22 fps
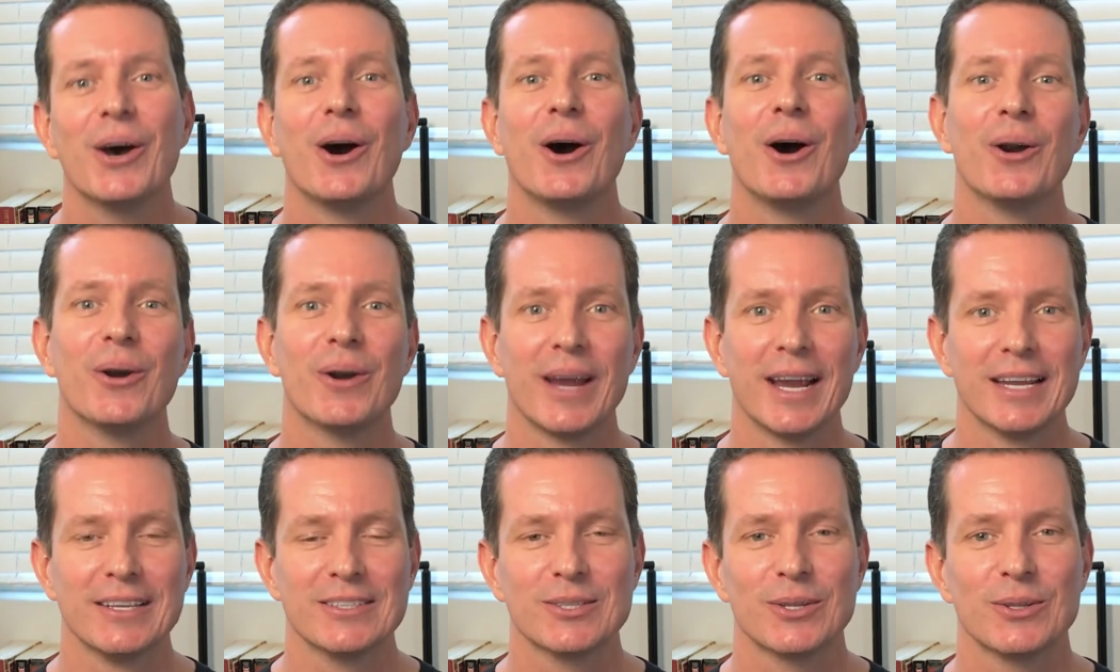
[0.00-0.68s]
All
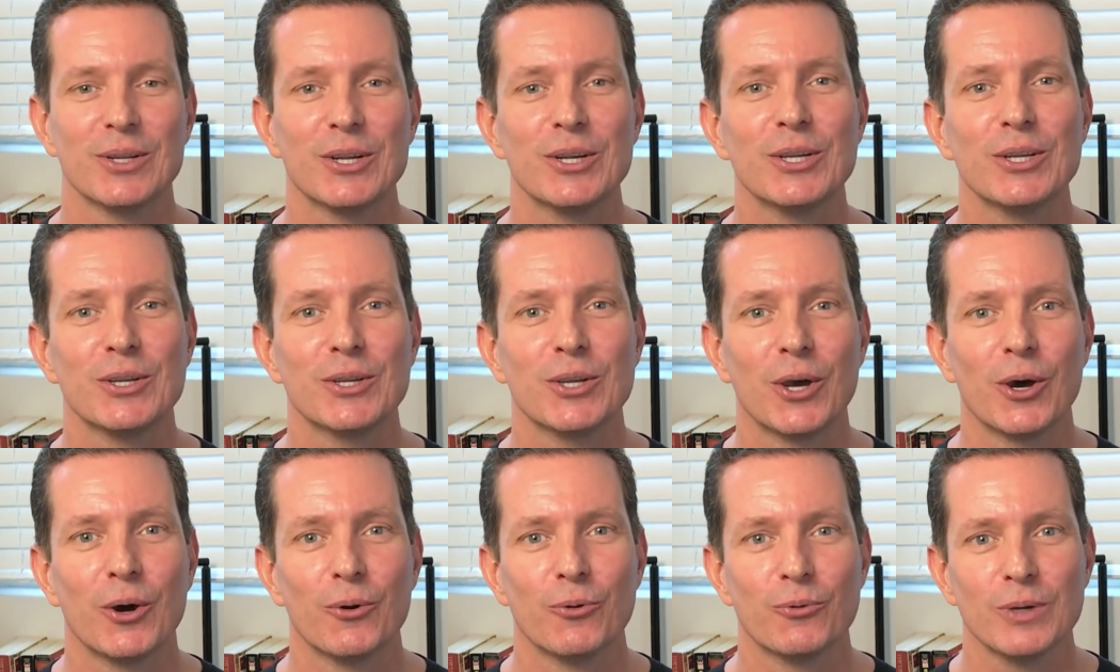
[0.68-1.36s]
right, so there you
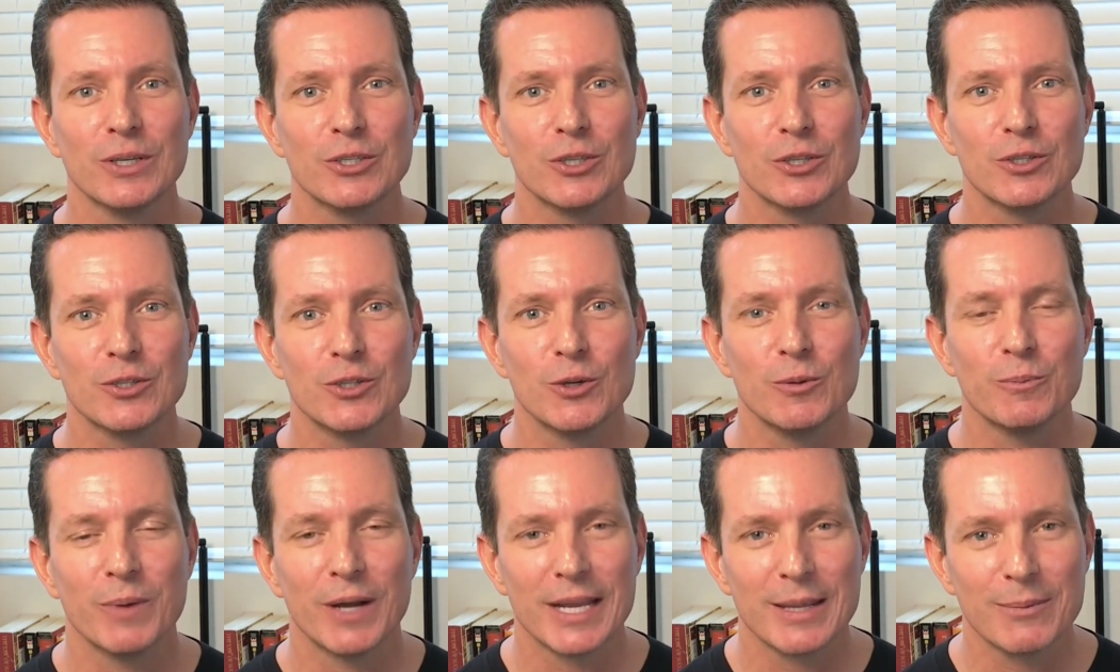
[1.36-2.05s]
go. Richest
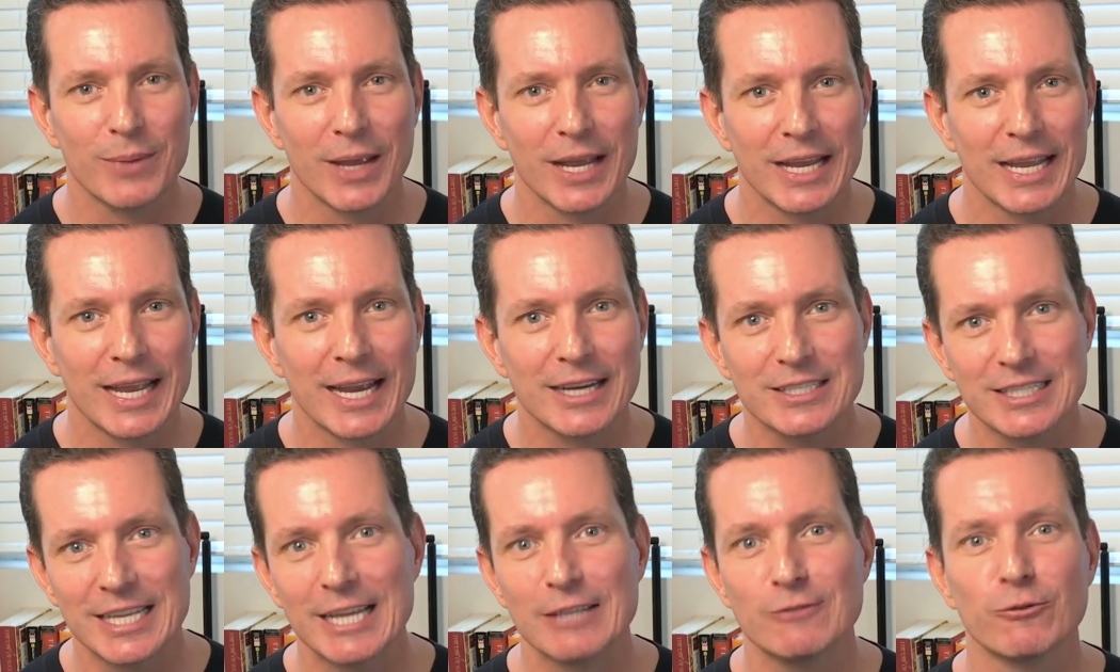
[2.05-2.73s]
You Money
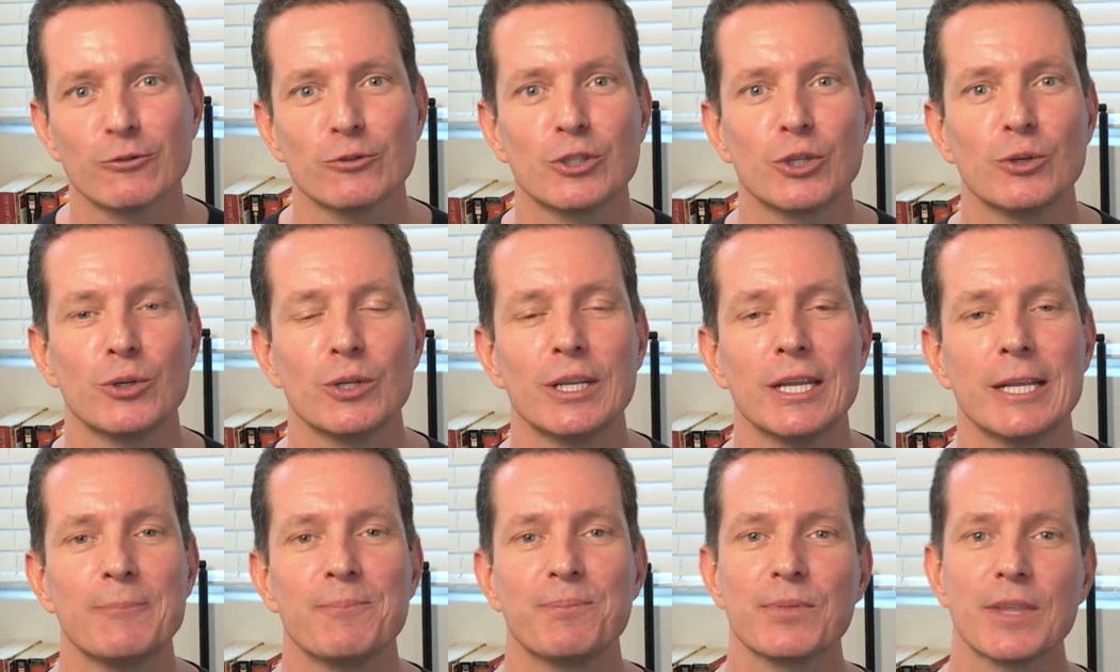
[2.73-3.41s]
Maniacs, thanks for tuning
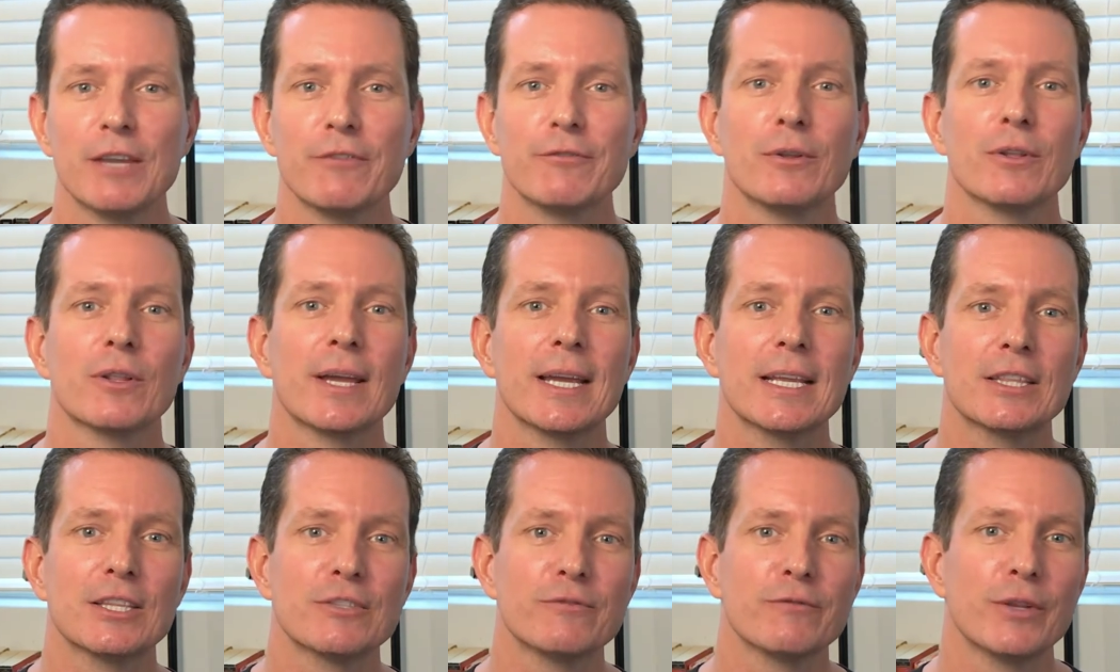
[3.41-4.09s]
in. If you
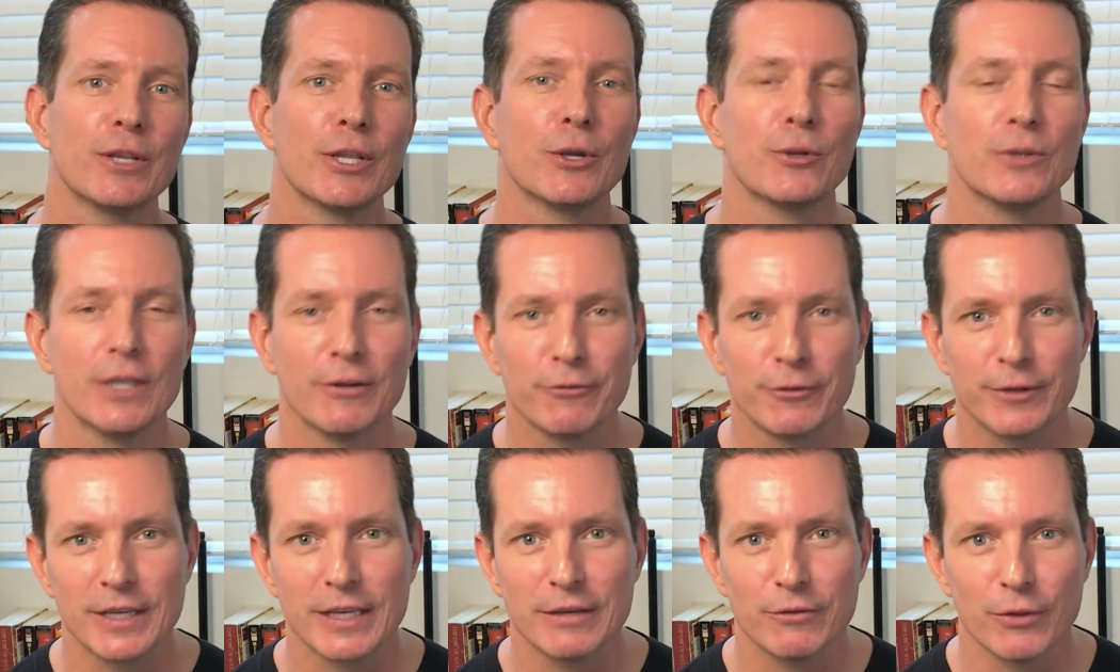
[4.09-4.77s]
like this video,
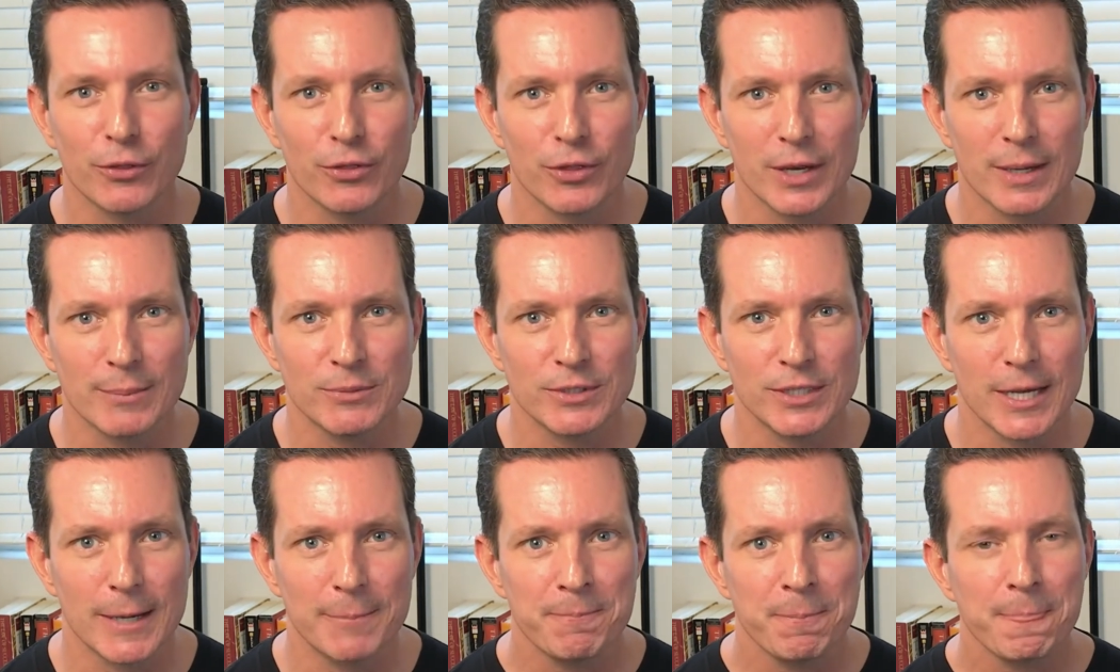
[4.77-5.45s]
definitely give a thumbs
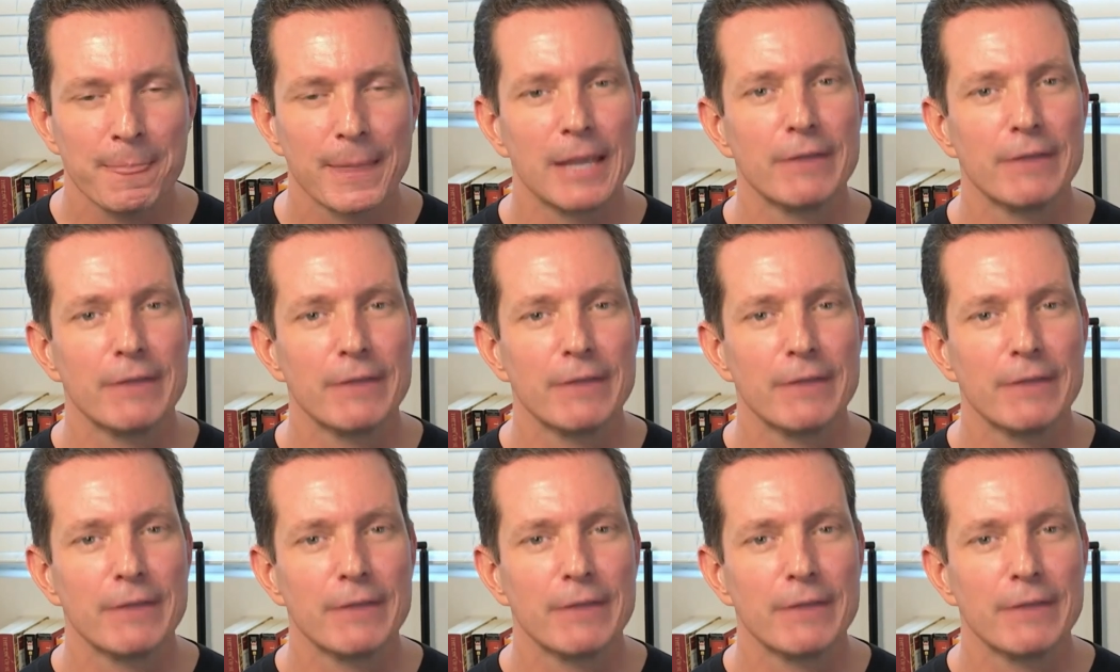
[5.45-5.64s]
up.